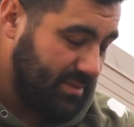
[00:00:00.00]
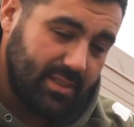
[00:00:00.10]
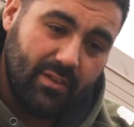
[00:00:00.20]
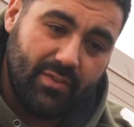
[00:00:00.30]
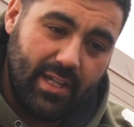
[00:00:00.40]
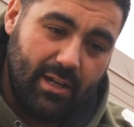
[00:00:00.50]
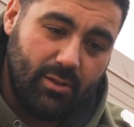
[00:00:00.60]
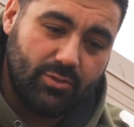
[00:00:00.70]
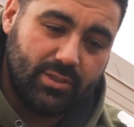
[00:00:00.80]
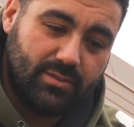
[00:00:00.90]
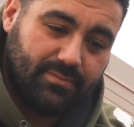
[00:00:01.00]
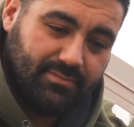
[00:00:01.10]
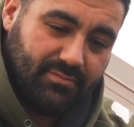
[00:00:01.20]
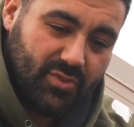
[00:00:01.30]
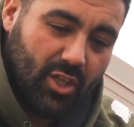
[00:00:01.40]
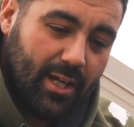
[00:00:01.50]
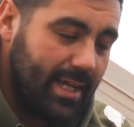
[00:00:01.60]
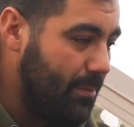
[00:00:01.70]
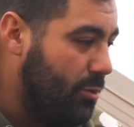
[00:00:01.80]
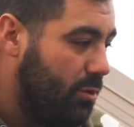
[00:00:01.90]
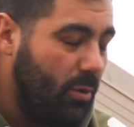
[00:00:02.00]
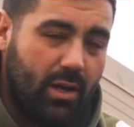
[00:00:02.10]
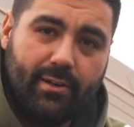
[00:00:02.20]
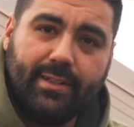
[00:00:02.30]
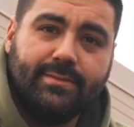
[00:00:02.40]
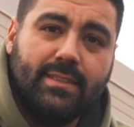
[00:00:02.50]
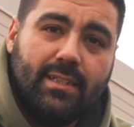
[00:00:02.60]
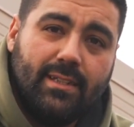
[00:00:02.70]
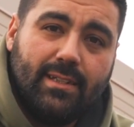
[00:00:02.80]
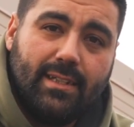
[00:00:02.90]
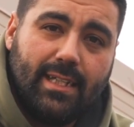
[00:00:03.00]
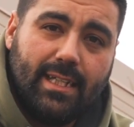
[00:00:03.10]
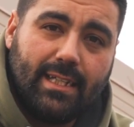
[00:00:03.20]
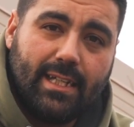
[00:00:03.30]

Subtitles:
So for now, I'll just tidy up all the wiring and